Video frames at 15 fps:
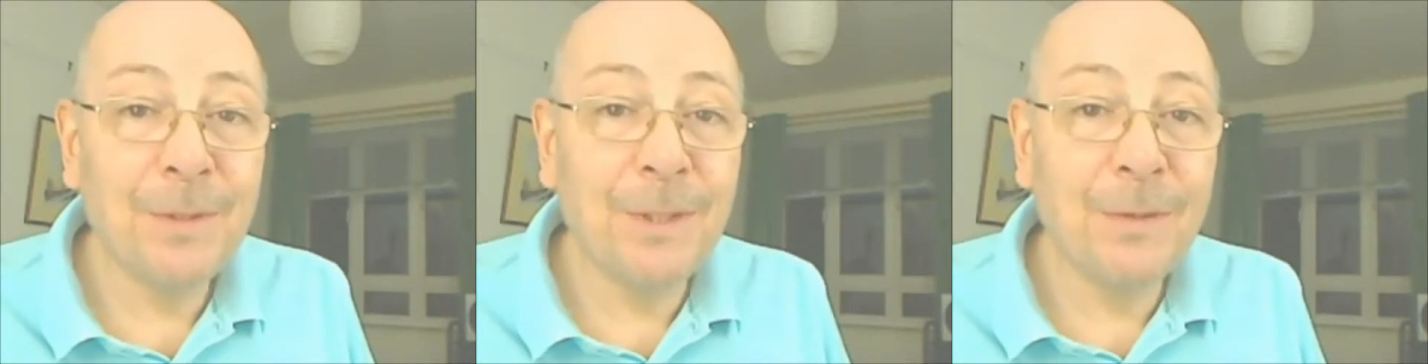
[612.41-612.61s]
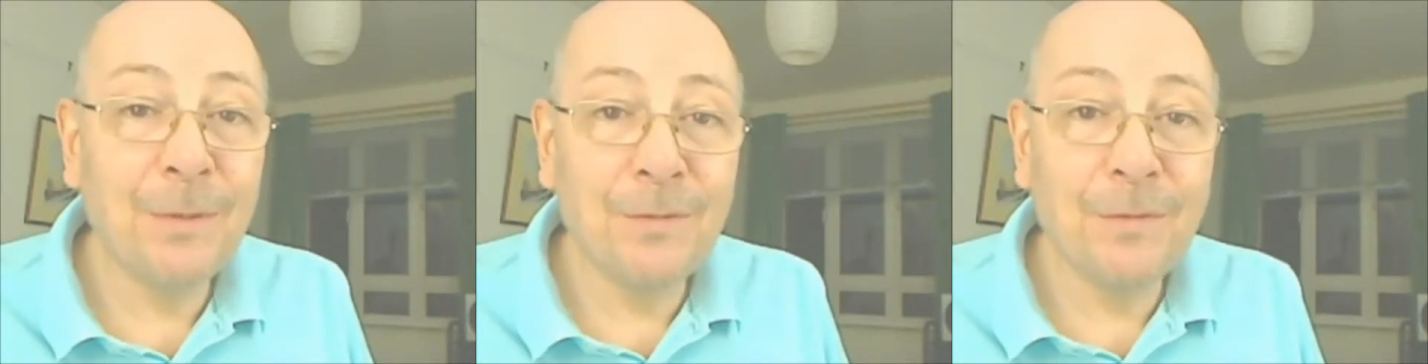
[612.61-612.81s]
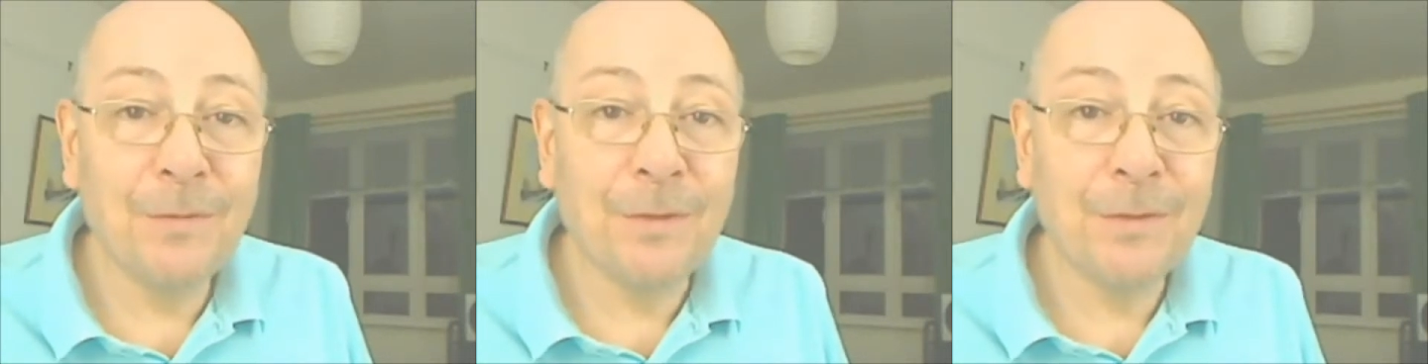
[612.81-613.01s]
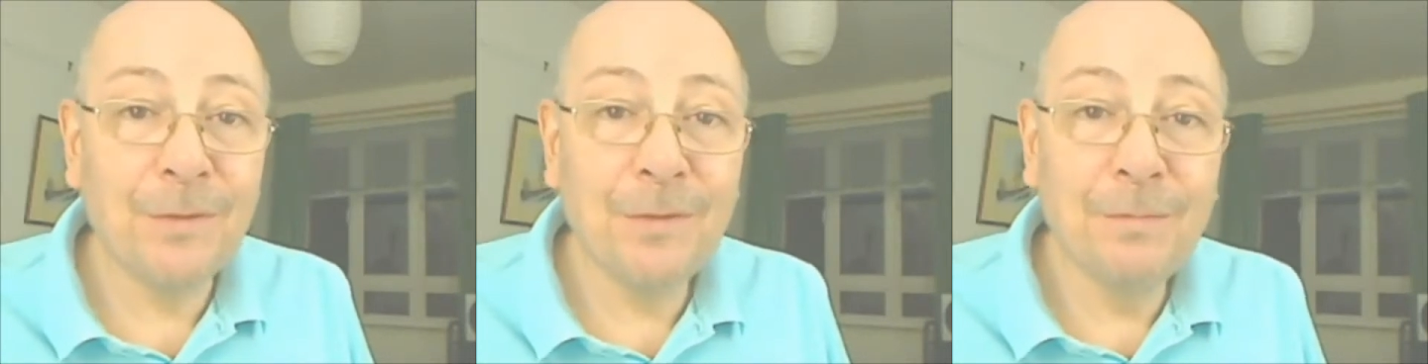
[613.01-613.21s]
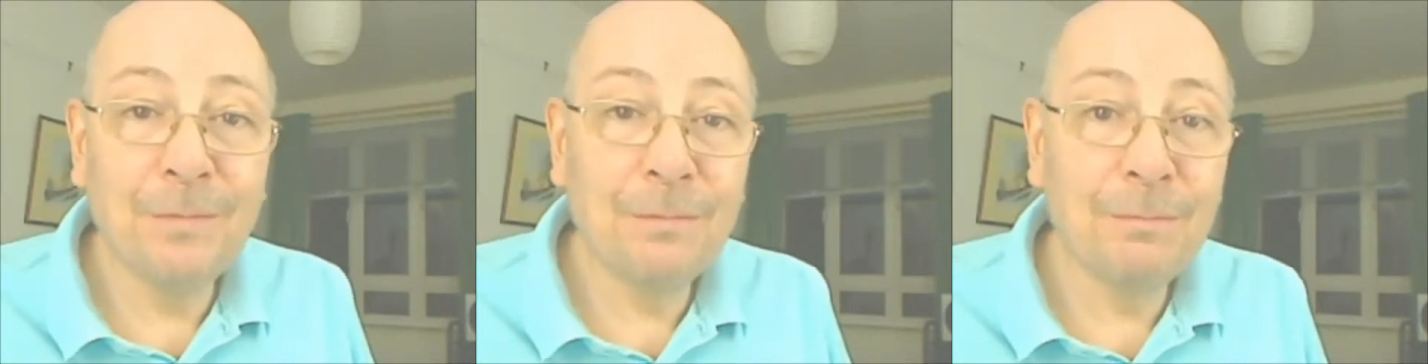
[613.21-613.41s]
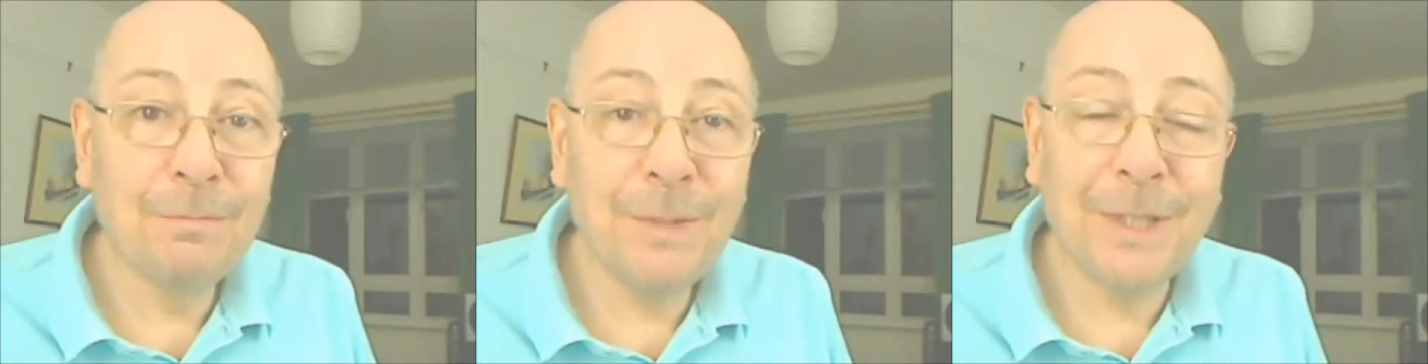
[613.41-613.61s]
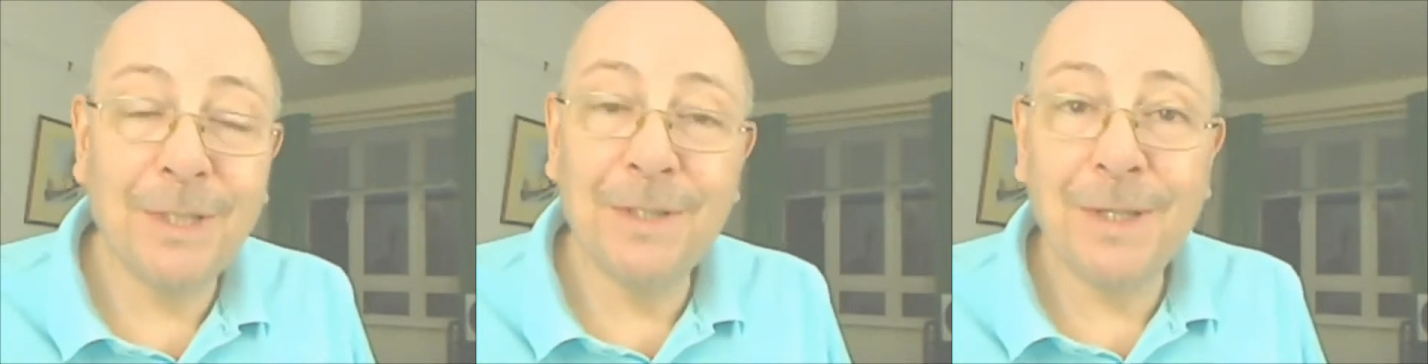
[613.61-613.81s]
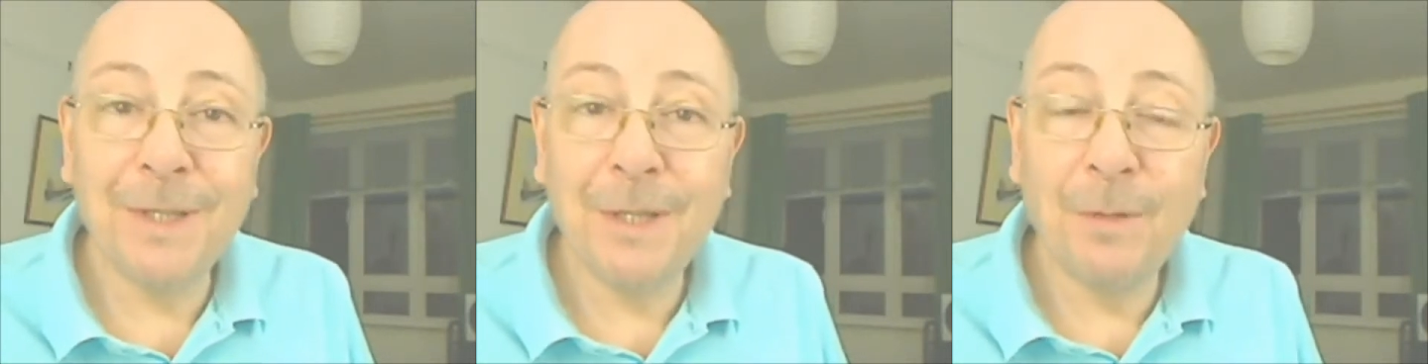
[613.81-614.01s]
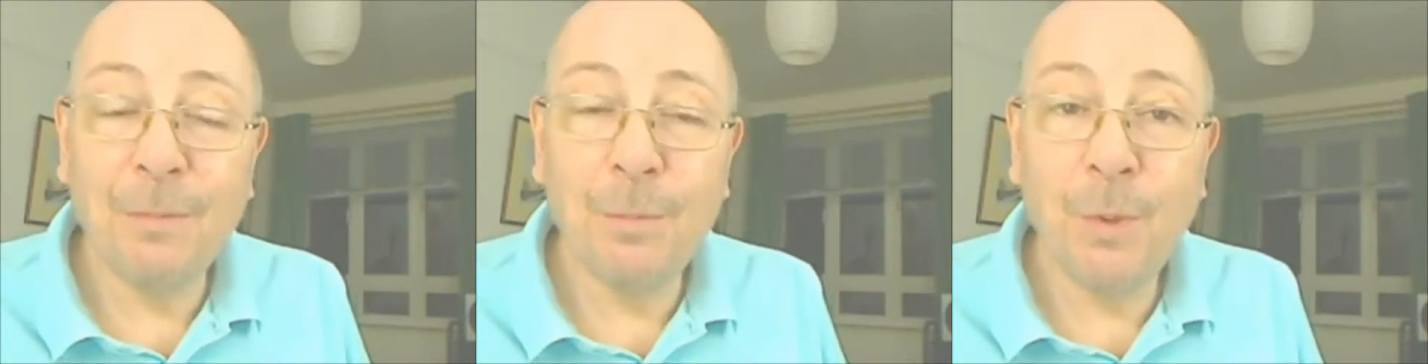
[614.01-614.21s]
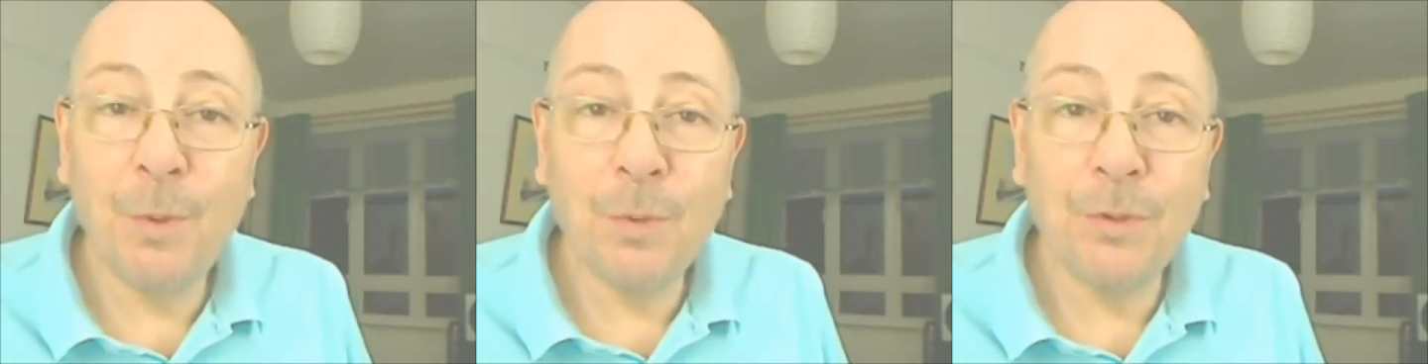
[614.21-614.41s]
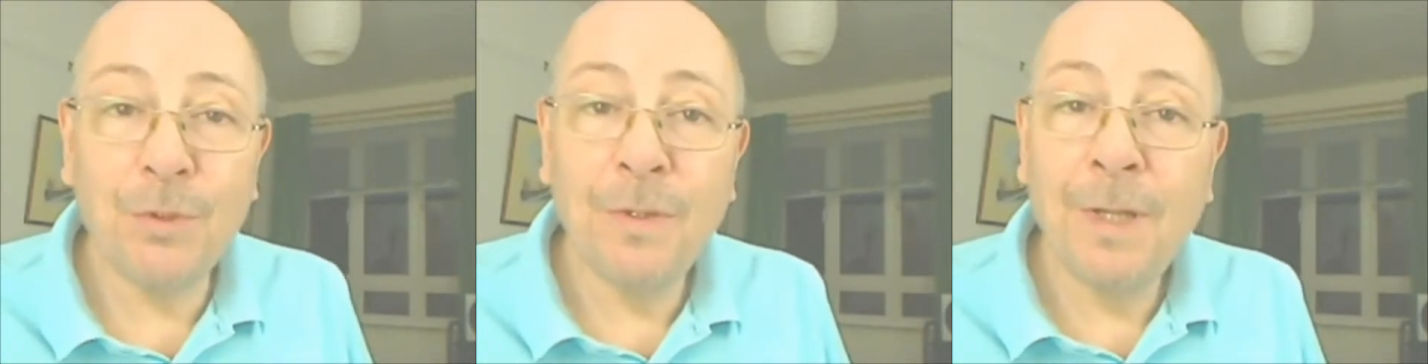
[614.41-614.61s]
good for us, we can take it on board.